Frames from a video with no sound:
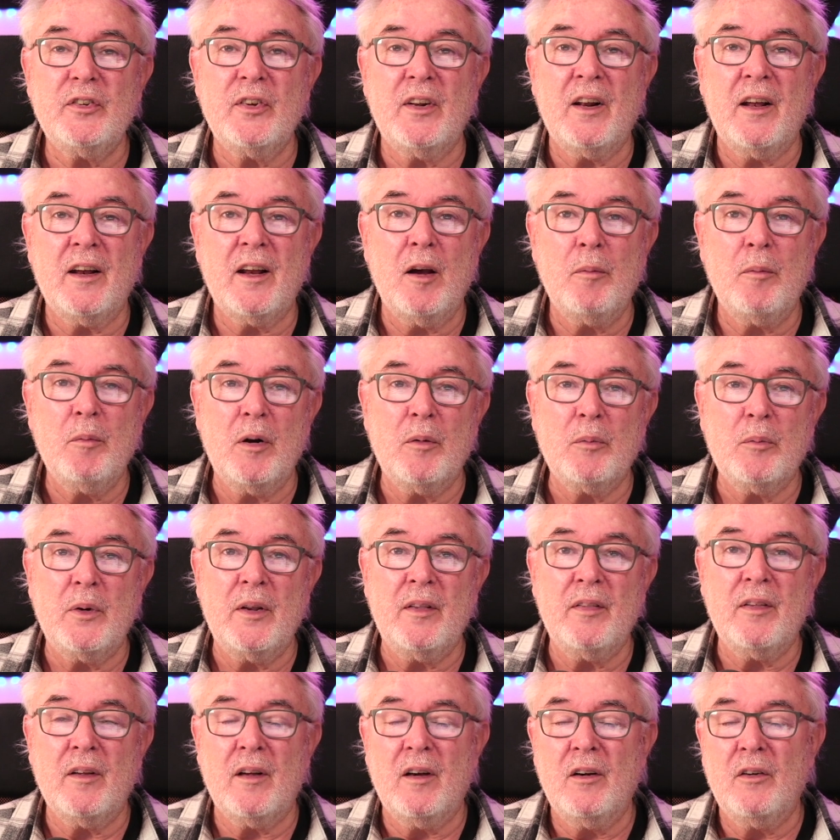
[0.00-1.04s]
that I come up
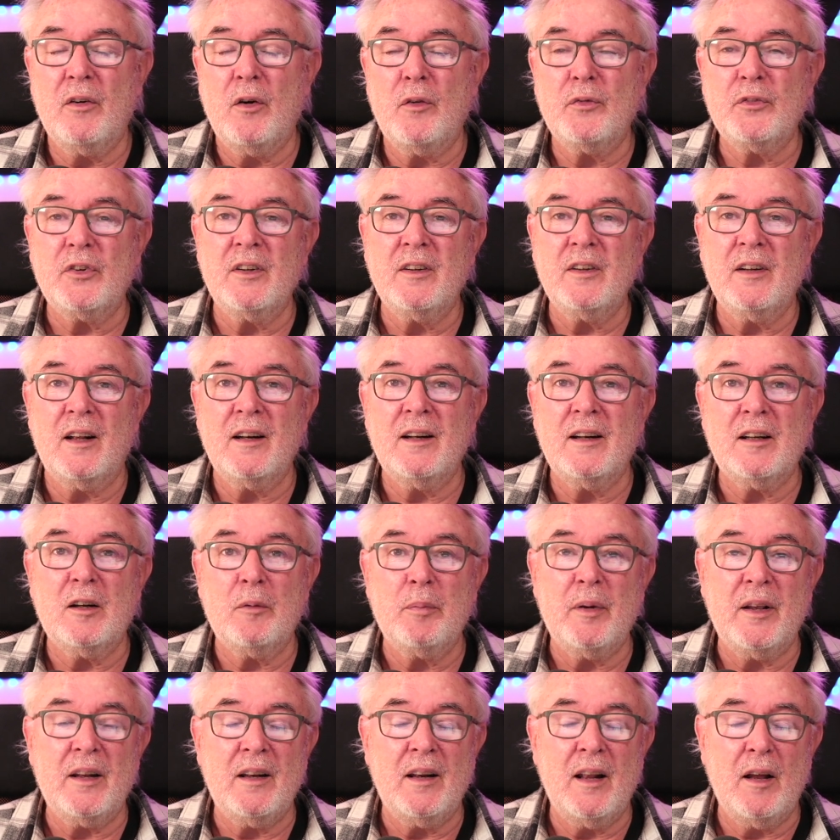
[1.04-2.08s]
with are often a little
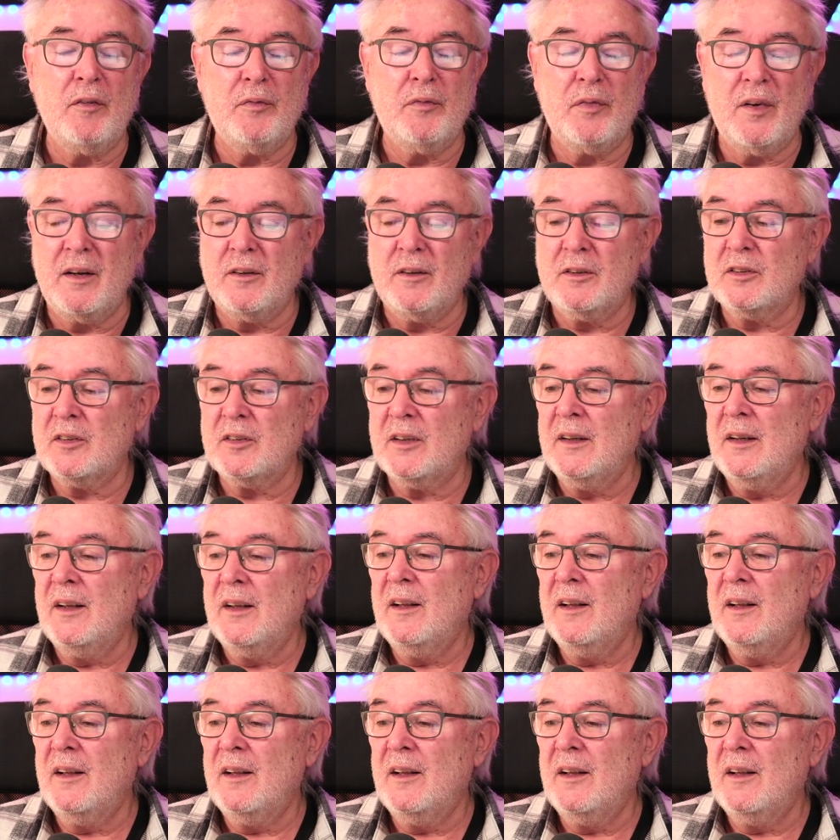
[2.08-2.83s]
bit left field.